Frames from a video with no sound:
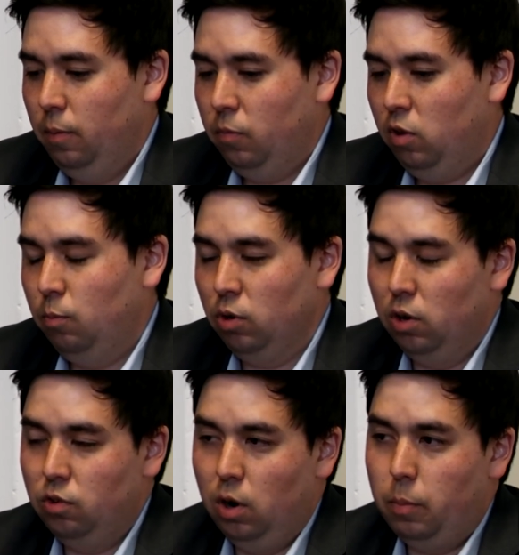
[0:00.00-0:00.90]
teams are going to
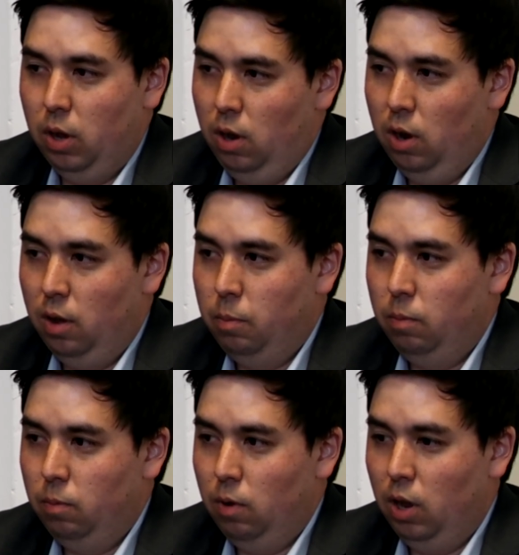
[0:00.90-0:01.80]
start picking up,
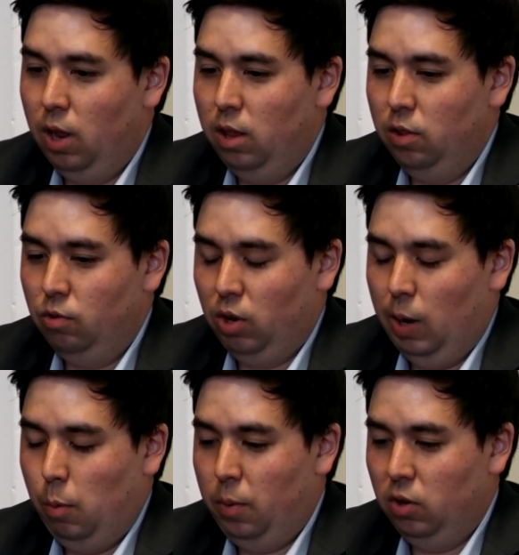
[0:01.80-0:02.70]
and I think there's a
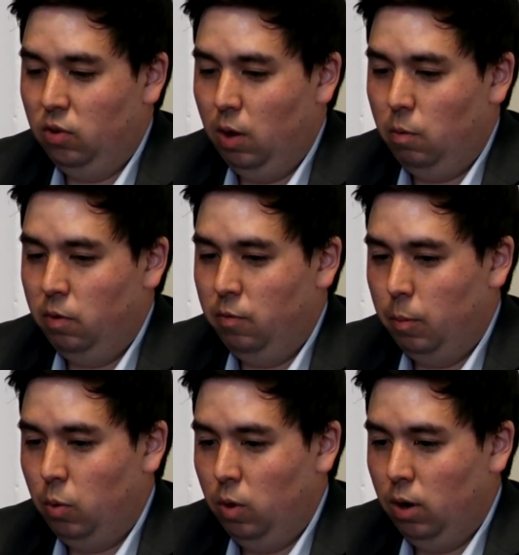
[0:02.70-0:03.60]
couple picks that we've been
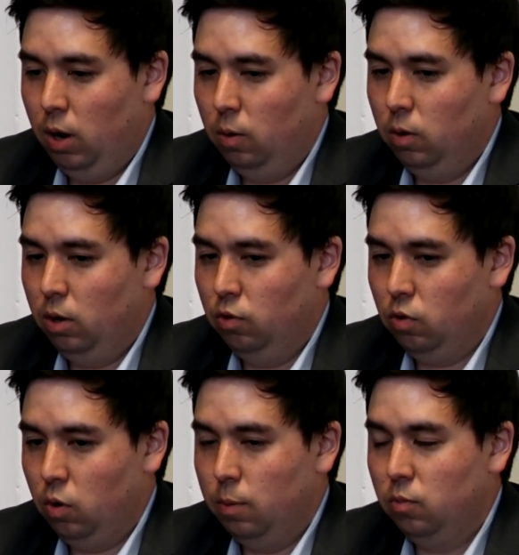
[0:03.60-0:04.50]
pulling out in
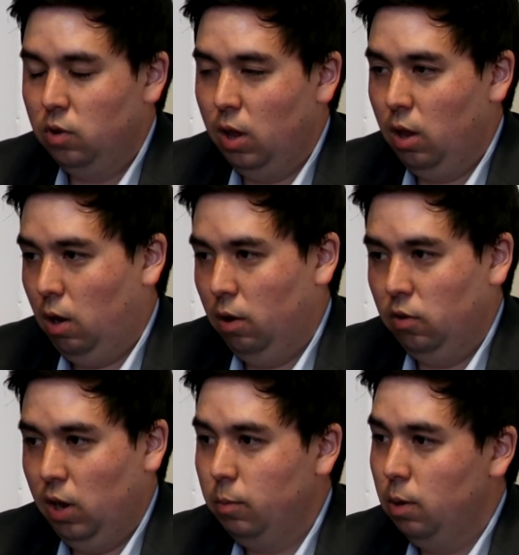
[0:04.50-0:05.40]
scrims that all the
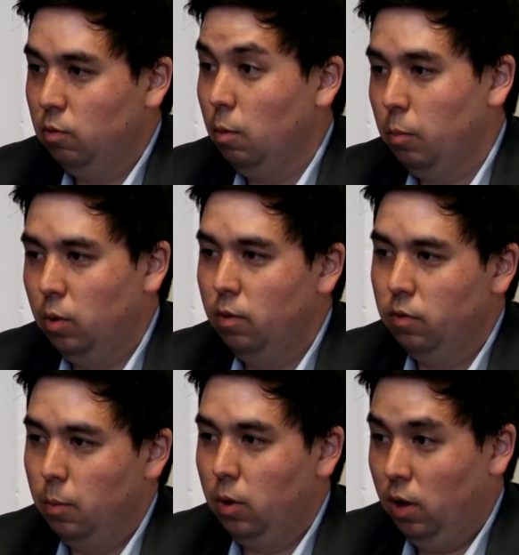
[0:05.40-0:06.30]
top teams have been pulling
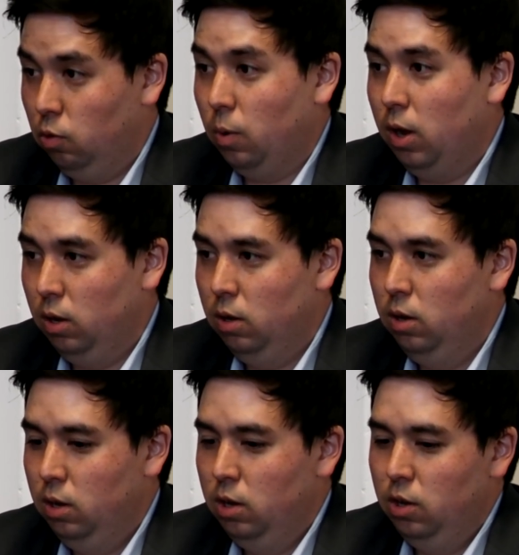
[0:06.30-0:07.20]
from as well.
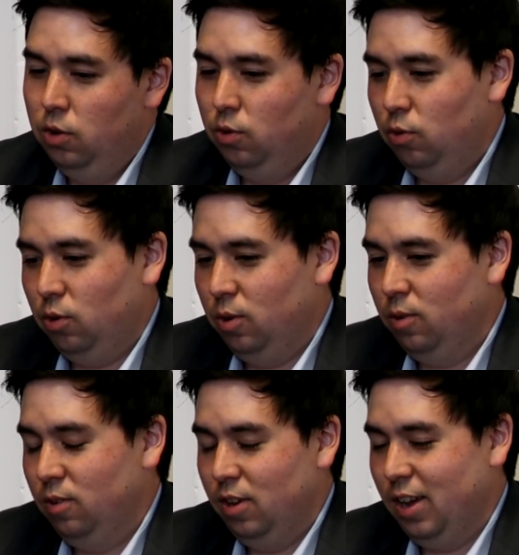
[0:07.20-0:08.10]

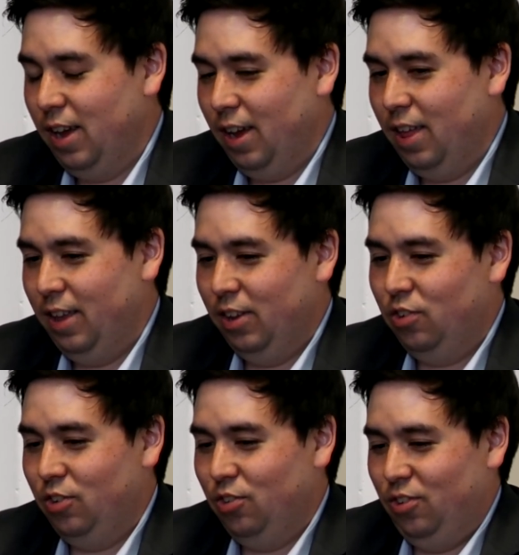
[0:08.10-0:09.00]
So yeah, I think
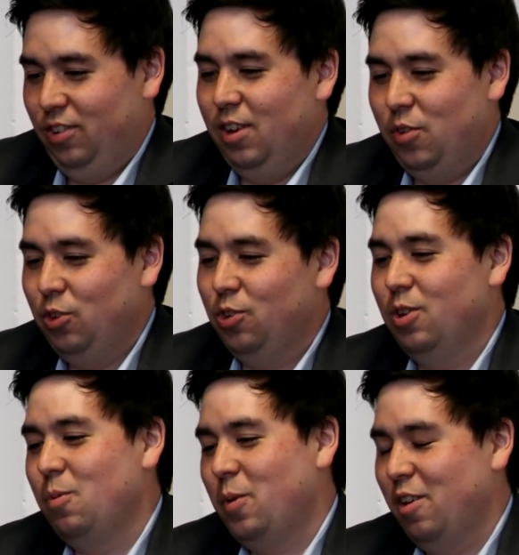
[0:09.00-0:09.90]
it's just, it feels
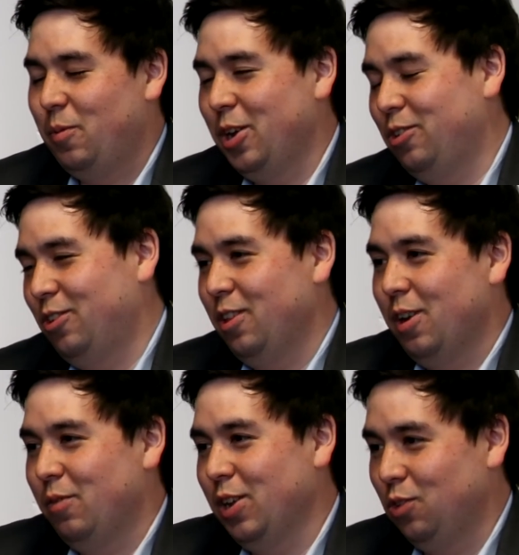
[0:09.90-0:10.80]
good when we have players that are
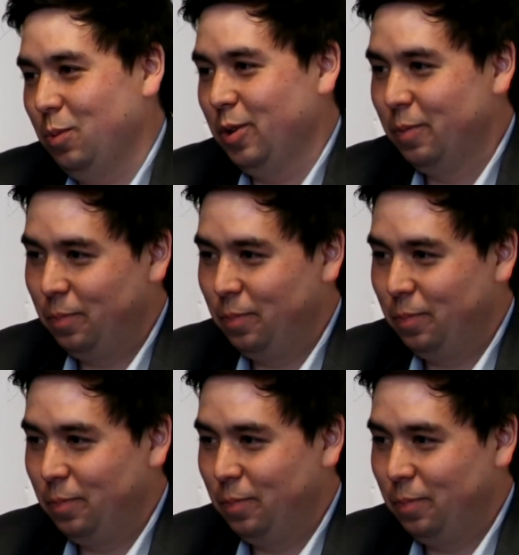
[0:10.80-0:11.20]
that flexible.